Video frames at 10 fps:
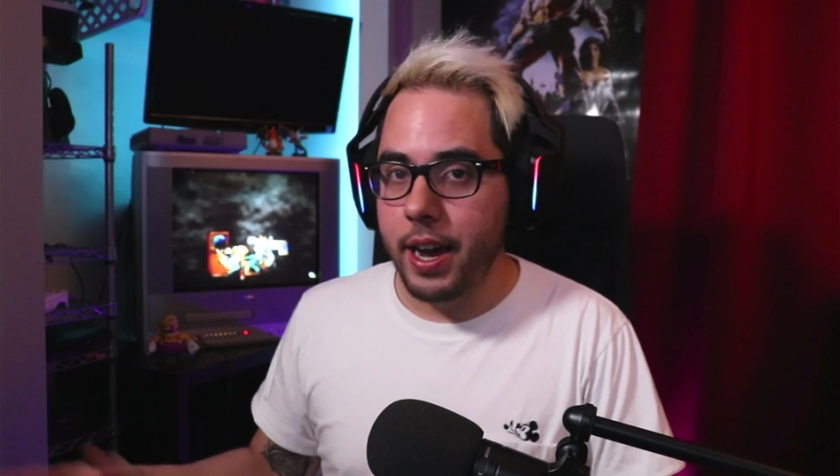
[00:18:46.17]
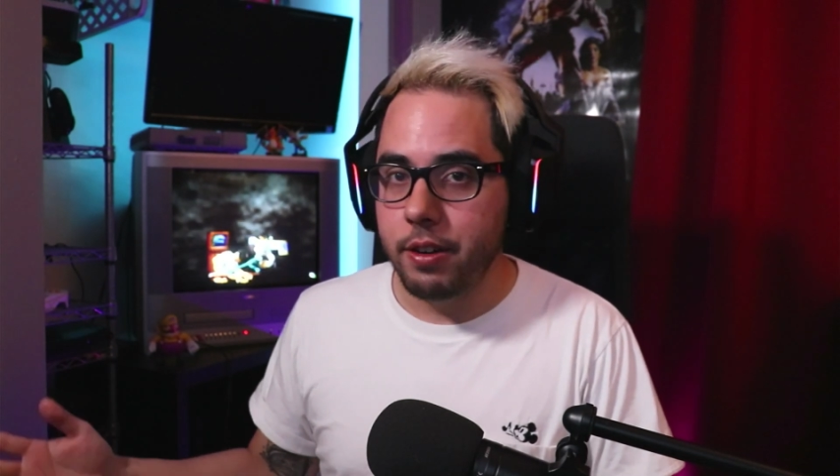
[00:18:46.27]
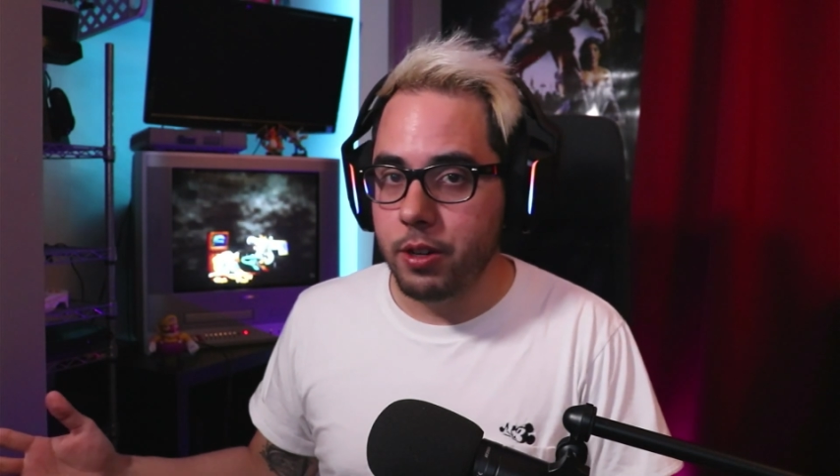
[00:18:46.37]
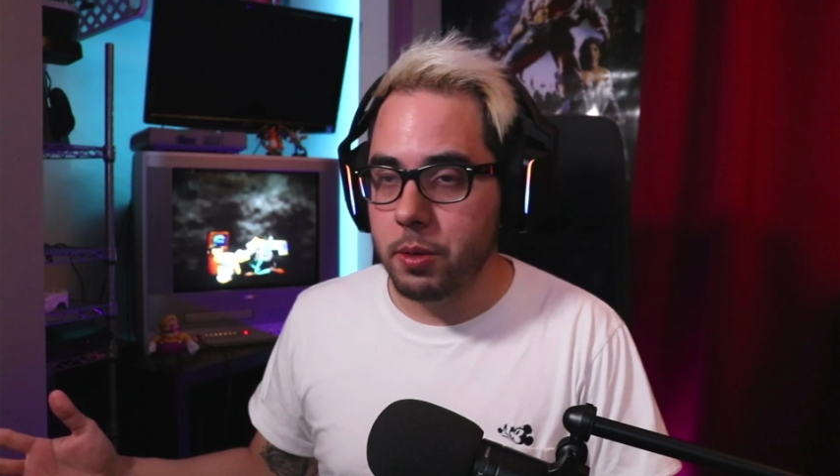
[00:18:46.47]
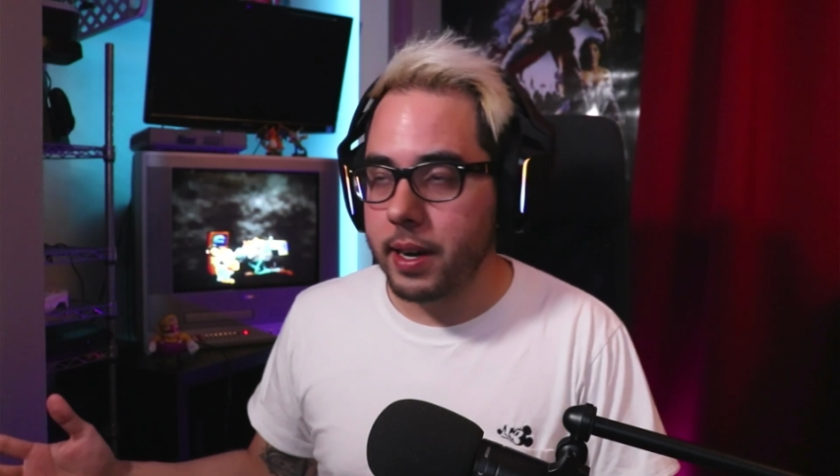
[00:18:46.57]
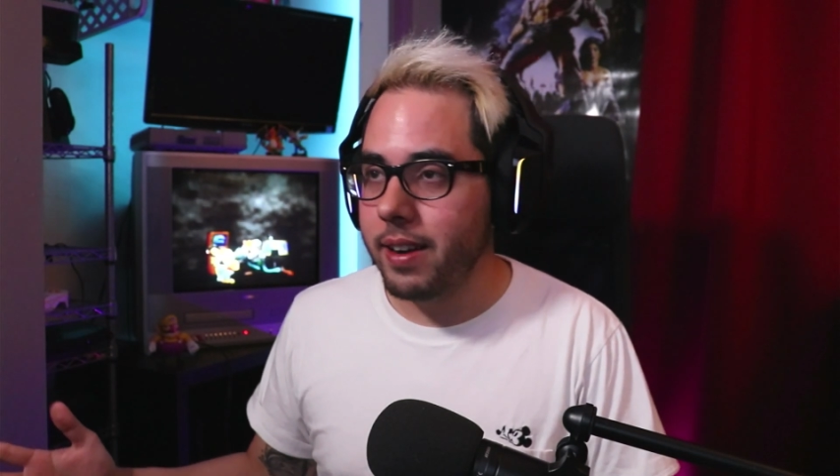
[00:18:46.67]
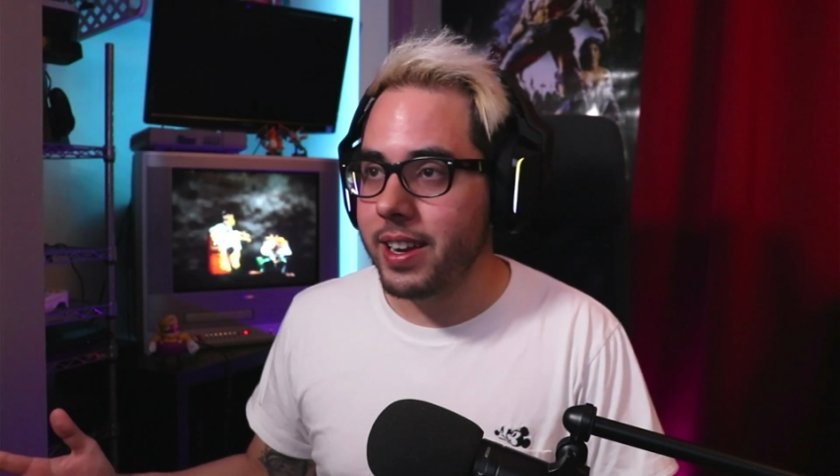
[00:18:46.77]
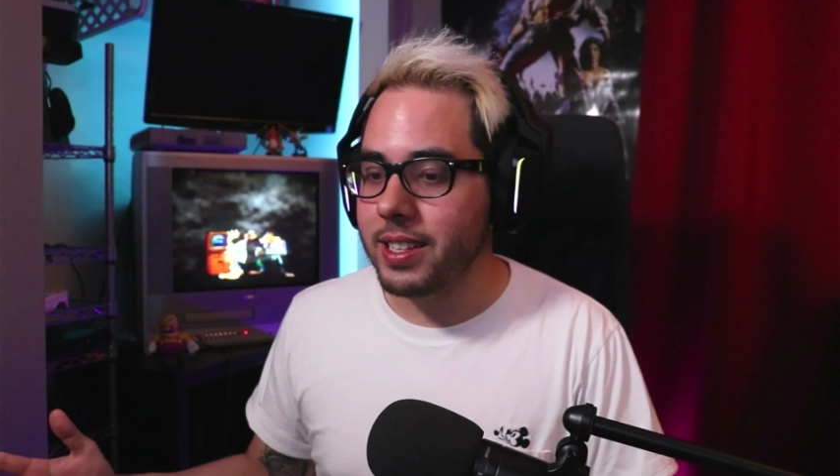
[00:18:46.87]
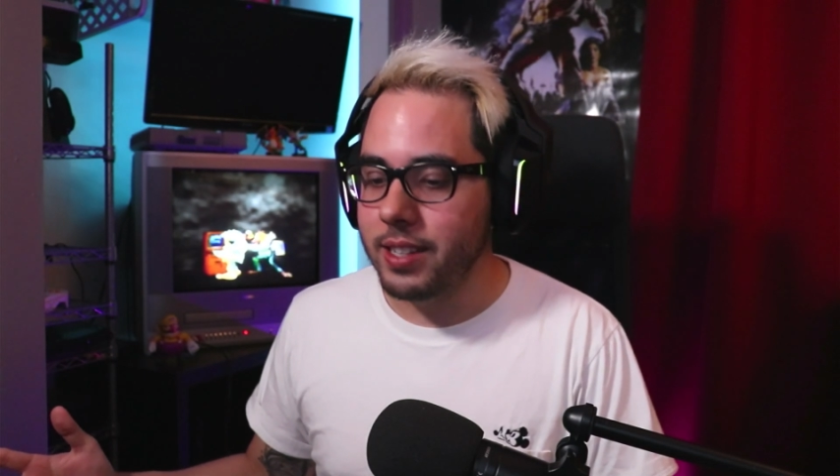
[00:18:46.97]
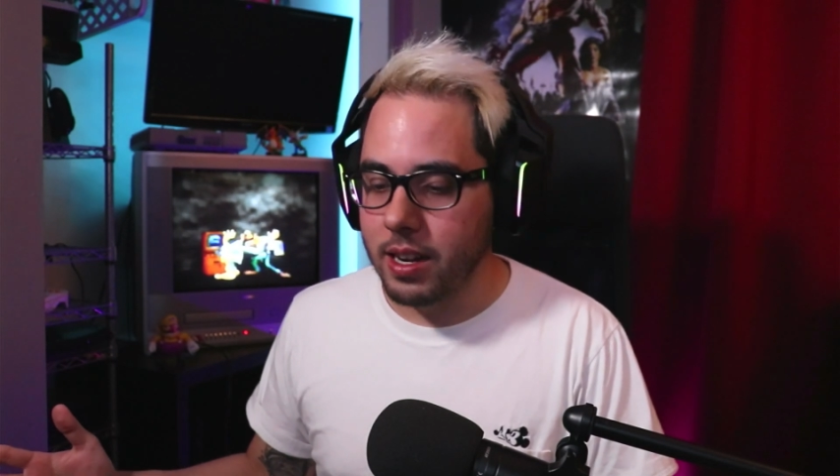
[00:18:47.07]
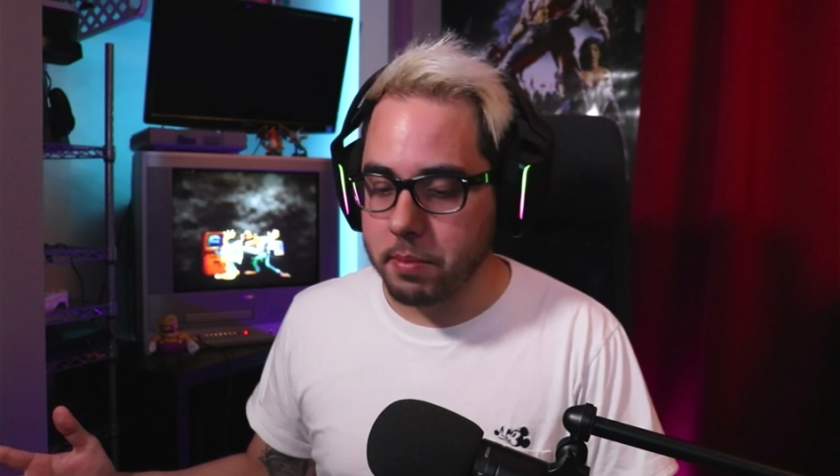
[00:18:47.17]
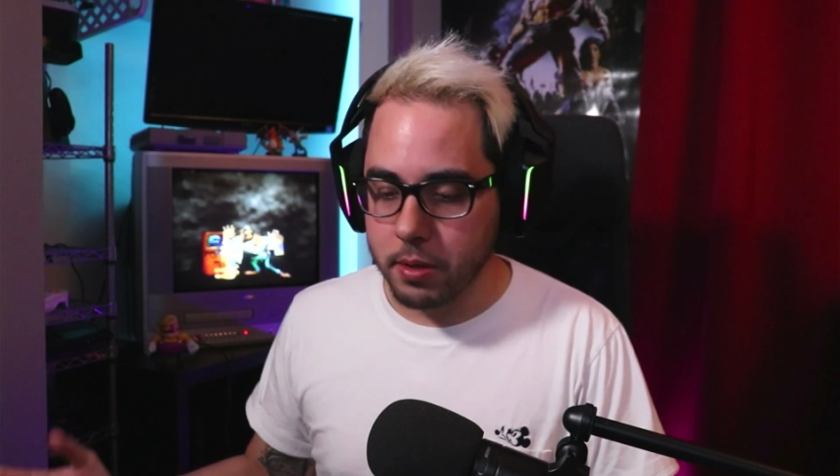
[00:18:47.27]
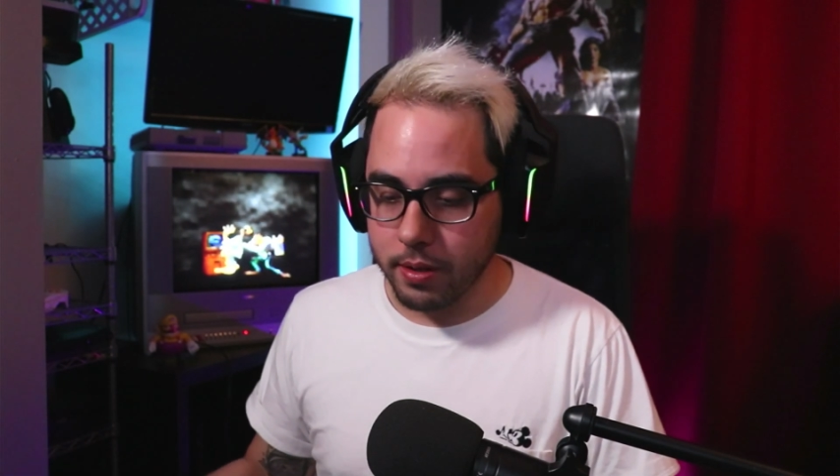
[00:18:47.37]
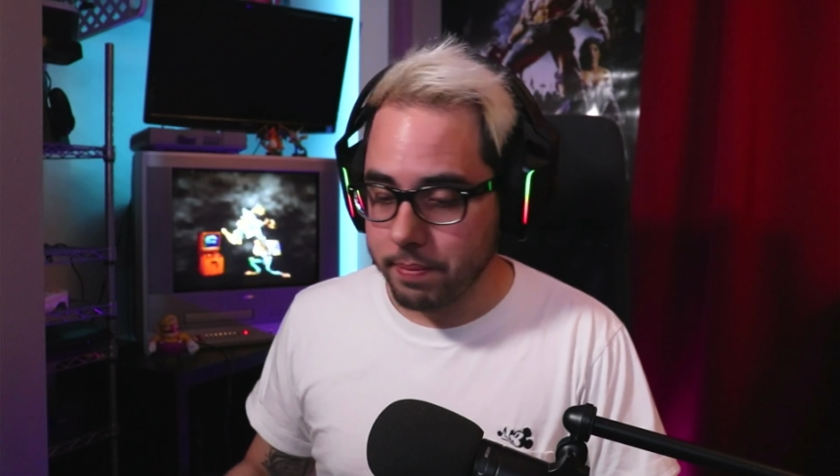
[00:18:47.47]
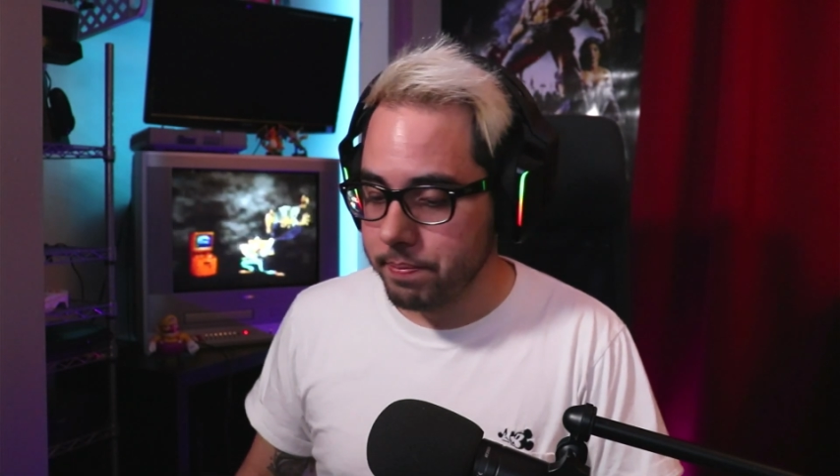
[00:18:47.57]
don't know where it is anymore.